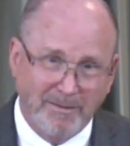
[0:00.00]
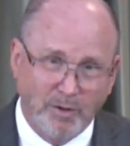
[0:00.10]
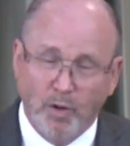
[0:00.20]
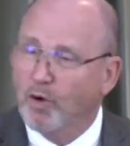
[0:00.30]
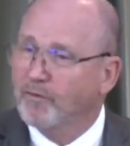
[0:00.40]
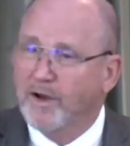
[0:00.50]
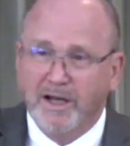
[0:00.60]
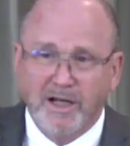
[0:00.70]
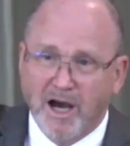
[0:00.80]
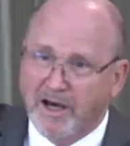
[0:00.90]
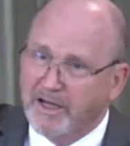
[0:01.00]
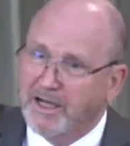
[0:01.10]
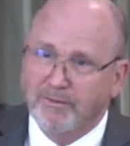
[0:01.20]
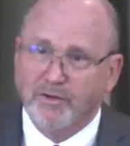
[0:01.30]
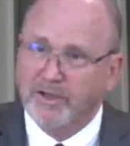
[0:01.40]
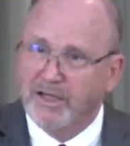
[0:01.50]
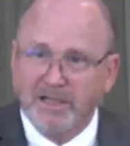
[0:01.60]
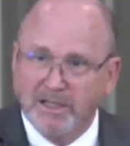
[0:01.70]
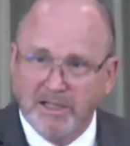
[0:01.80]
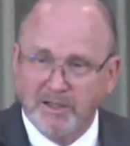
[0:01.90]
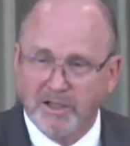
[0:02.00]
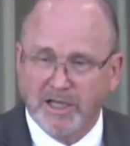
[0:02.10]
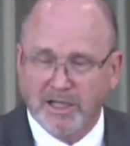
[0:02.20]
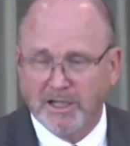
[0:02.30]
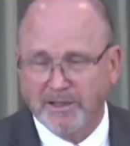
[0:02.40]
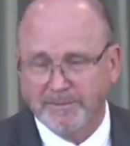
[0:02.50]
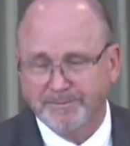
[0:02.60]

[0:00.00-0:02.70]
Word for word: glorified God in everything he did as a king,